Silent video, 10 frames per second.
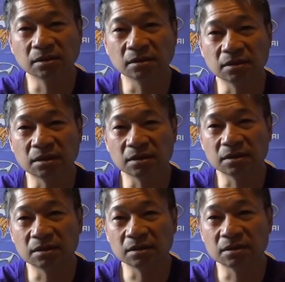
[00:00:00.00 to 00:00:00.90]
it's
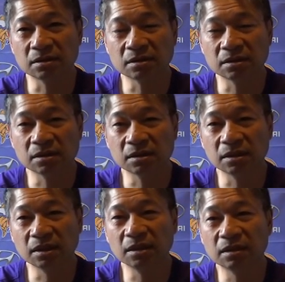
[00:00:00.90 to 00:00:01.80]
just
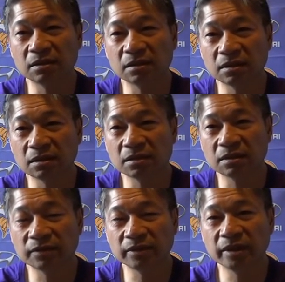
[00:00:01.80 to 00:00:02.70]
in the end it's
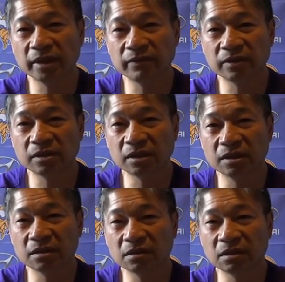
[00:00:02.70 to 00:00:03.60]
just a very average
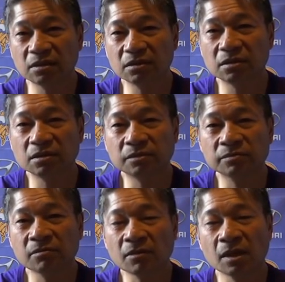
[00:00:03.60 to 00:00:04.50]
season, no
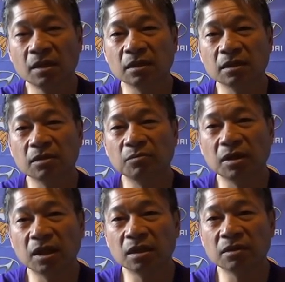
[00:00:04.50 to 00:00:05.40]

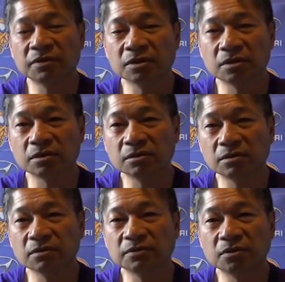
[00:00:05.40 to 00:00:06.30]
playoffs
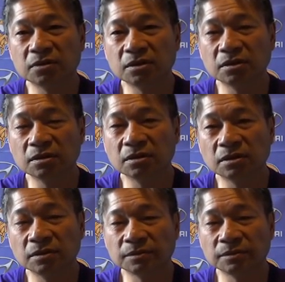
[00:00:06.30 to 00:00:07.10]
to look forward to.